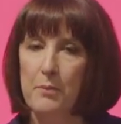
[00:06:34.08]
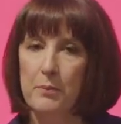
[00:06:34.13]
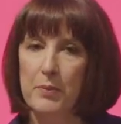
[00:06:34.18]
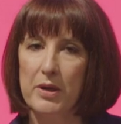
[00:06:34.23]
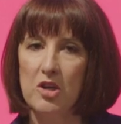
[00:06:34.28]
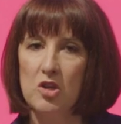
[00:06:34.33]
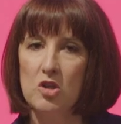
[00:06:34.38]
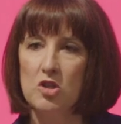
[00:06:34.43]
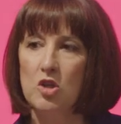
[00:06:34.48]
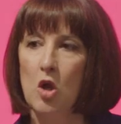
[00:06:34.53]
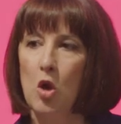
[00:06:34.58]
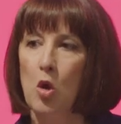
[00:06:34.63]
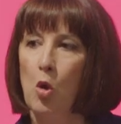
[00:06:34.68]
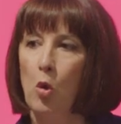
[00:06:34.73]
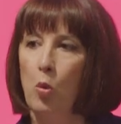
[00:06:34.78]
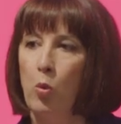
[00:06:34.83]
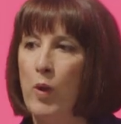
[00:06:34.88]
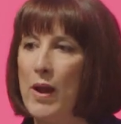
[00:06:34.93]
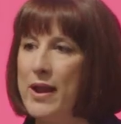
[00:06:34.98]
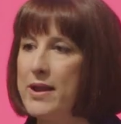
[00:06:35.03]
because
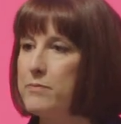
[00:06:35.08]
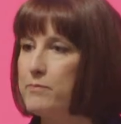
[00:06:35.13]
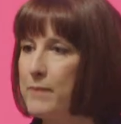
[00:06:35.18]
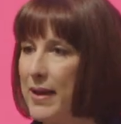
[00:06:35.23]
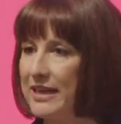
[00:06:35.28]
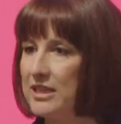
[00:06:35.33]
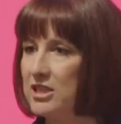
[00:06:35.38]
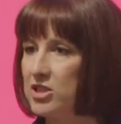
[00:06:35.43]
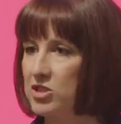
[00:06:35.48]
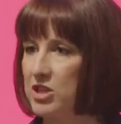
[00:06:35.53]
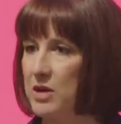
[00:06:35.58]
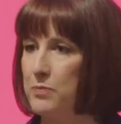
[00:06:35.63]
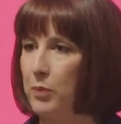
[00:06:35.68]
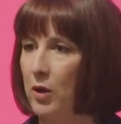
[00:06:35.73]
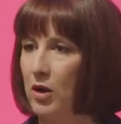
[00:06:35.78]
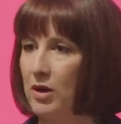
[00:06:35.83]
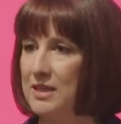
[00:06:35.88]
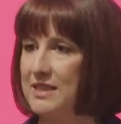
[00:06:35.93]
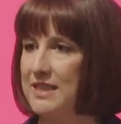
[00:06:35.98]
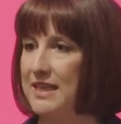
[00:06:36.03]
when mainstream
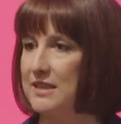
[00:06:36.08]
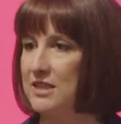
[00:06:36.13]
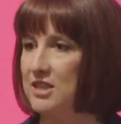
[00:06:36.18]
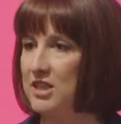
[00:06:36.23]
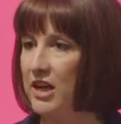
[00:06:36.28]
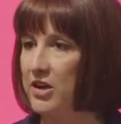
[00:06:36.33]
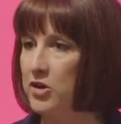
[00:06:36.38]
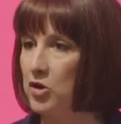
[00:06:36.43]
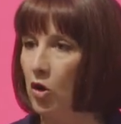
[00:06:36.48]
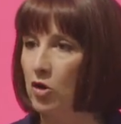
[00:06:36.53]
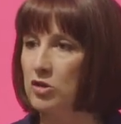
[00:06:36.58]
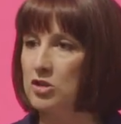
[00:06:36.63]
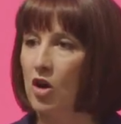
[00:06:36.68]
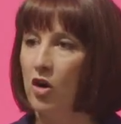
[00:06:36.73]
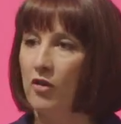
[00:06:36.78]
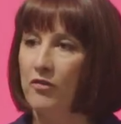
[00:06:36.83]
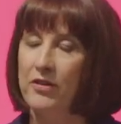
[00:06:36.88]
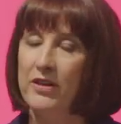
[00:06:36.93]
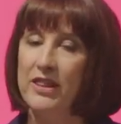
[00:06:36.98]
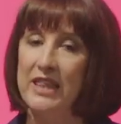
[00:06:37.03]
politics cannot
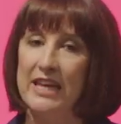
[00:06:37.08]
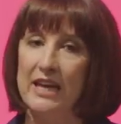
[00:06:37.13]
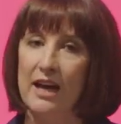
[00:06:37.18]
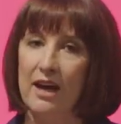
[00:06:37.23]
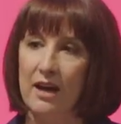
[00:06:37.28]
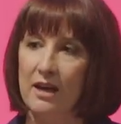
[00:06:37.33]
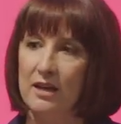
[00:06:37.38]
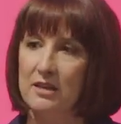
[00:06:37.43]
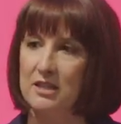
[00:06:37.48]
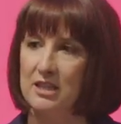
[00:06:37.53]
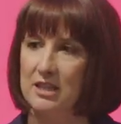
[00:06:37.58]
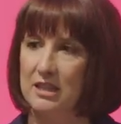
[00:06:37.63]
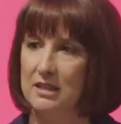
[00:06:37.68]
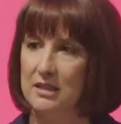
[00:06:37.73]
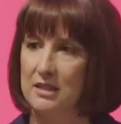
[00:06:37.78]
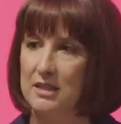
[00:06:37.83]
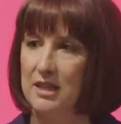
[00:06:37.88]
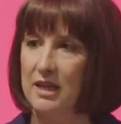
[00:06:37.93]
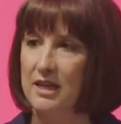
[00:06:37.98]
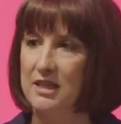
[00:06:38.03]
offer the
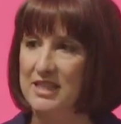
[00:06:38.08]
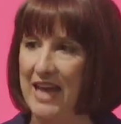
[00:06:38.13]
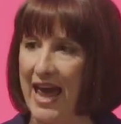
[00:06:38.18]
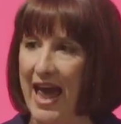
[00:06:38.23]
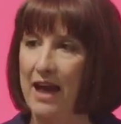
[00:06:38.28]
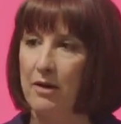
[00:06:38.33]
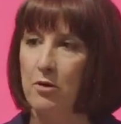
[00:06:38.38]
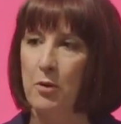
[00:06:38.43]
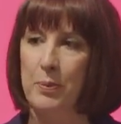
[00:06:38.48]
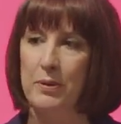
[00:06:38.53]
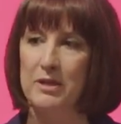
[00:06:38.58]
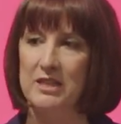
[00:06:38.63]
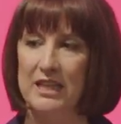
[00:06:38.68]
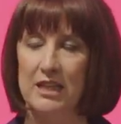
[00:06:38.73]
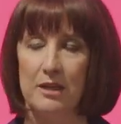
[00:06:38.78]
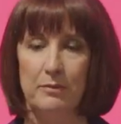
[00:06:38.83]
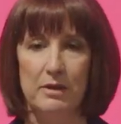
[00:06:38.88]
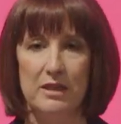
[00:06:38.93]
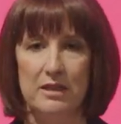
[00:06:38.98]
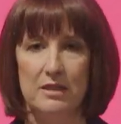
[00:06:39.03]
answers to our
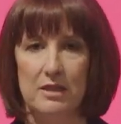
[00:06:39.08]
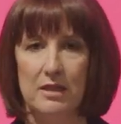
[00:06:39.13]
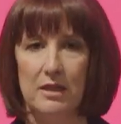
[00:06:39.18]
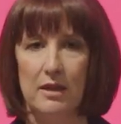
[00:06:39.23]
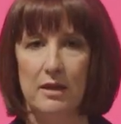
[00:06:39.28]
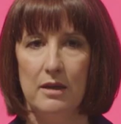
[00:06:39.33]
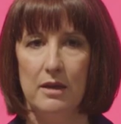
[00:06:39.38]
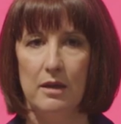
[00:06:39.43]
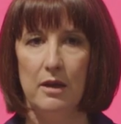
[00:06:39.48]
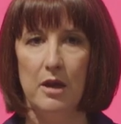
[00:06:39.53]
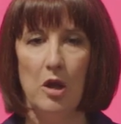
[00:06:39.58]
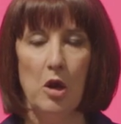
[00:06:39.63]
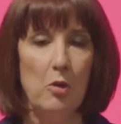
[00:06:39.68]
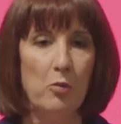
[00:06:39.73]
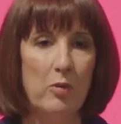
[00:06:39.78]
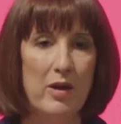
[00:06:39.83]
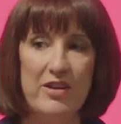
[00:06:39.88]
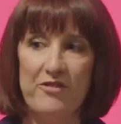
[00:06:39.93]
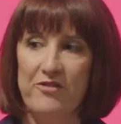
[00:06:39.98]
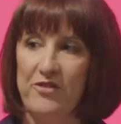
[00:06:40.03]
predicament,
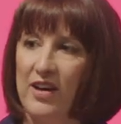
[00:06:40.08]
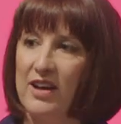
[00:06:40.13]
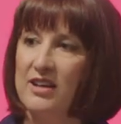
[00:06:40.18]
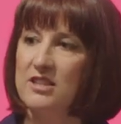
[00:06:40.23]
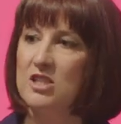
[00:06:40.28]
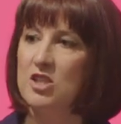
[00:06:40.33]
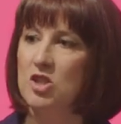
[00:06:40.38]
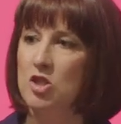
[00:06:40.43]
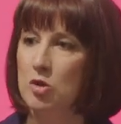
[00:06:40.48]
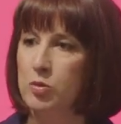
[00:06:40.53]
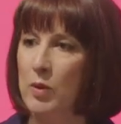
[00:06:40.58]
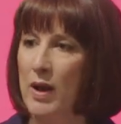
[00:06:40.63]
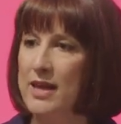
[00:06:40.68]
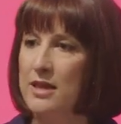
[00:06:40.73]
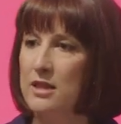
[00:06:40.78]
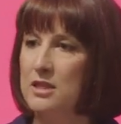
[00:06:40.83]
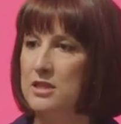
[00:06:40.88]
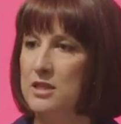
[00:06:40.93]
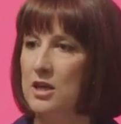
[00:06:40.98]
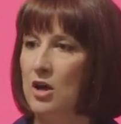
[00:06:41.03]
when vast
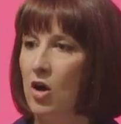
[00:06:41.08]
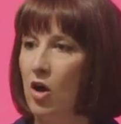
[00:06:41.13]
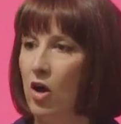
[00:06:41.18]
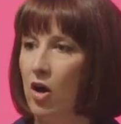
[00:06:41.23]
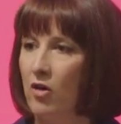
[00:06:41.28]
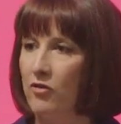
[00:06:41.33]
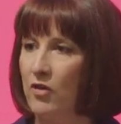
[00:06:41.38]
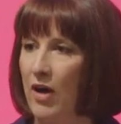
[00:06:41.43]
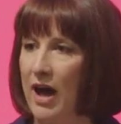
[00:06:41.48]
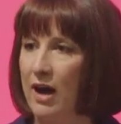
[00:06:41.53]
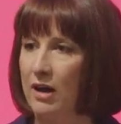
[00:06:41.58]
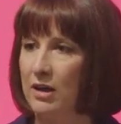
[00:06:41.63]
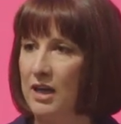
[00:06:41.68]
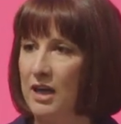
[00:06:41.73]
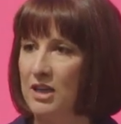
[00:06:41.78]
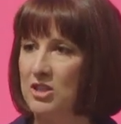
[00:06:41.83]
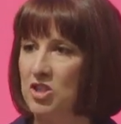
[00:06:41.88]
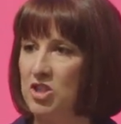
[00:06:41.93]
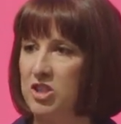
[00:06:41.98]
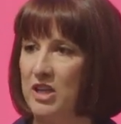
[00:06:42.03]
swathes of our
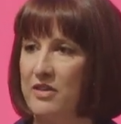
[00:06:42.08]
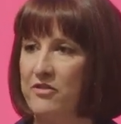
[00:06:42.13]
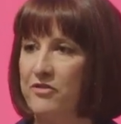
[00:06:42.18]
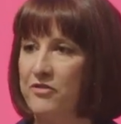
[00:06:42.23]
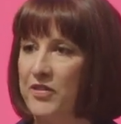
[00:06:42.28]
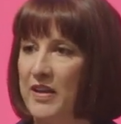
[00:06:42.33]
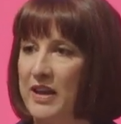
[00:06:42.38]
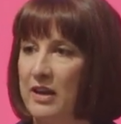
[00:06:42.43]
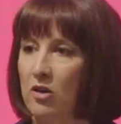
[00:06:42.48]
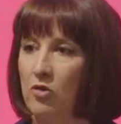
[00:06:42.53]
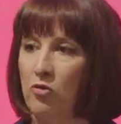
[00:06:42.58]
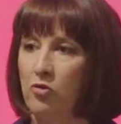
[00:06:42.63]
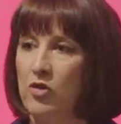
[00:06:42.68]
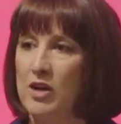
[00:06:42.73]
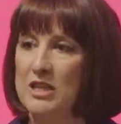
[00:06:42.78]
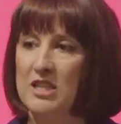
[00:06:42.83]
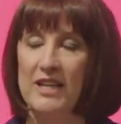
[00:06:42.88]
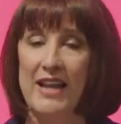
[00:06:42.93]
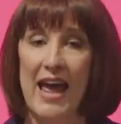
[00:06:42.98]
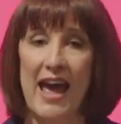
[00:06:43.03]
country feel
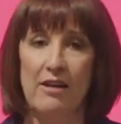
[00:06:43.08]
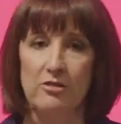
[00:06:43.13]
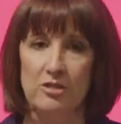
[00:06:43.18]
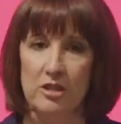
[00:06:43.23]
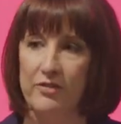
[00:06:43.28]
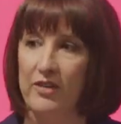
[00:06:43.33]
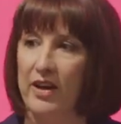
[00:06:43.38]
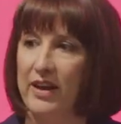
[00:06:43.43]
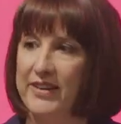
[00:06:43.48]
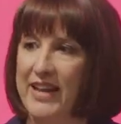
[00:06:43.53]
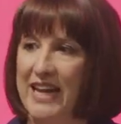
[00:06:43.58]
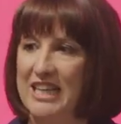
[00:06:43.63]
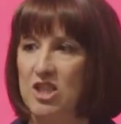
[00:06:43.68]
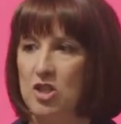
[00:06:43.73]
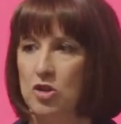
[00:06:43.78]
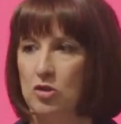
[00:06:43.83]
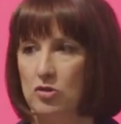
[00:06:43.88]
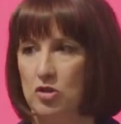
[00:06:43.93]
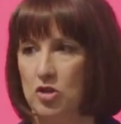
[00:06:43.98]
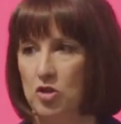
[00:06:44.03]
written out of our
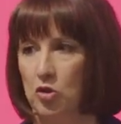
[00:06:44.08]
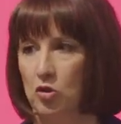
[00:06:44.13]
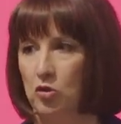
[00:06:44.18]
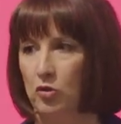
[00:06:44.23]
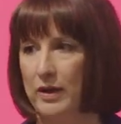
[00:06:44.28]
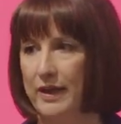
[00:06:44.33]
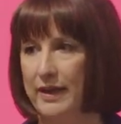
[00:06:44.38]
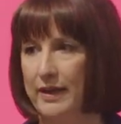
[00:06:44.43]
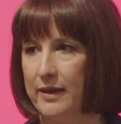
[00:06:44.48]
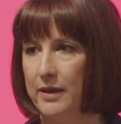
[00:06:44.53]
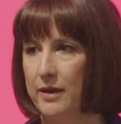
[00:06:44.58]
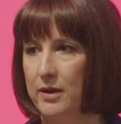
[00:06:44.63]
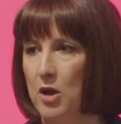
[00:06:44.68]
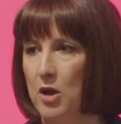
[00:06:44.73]
national story,